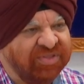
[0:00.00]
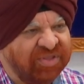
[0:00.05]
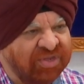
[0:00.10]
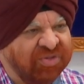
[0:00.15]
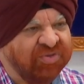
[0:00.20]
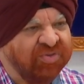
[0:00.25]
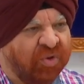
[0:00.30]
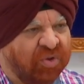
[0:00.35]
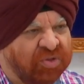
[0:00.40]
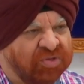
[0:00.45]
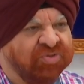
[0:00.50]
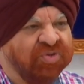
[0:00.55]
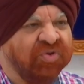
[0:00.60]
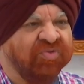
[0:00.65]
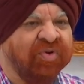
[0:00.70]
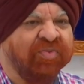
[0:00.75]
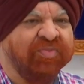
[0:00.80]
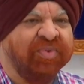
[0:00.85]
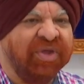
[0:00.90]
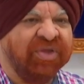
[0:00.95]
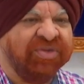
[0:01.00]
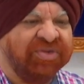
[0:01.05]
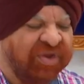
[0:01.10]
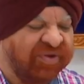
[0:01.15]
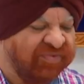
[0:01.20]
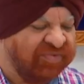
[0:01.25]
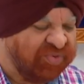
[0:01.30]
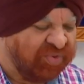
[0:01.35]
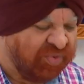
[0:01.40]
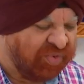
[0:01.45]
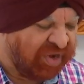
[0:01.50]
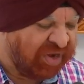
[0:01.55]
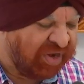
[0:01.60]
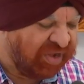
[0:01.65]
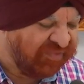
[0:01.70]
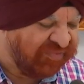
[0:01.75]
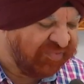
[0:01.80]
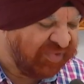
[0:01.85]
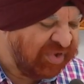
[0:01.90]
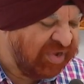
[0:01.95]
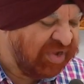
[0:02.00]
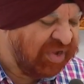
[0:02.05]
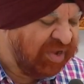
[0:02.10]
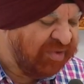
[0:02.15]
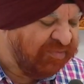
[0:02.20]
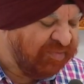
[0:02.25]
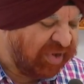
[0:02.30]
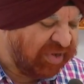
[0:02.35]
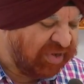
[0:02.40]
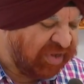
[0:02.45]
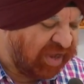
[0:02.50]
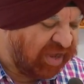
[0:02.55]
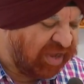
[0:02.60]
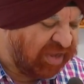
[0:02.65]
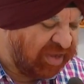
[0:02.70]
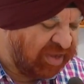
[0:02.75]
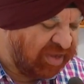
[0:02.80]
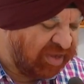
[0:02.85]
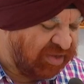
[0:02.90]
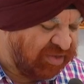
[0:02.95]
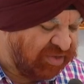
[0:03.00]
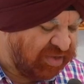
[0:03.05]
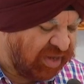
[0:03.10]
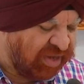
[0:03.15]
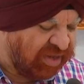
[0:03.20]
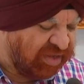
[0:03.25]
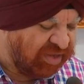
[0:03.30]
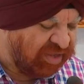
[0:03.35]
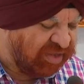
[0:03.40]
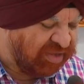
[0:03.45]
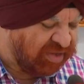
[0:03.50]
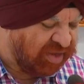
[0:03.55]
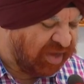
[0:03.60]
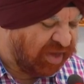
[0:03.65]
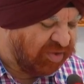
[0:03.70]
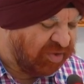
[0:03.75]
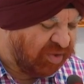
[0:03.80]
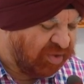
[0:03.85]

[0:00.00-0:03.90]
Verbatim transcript: this also would be achieved soon enough. But I take it as a great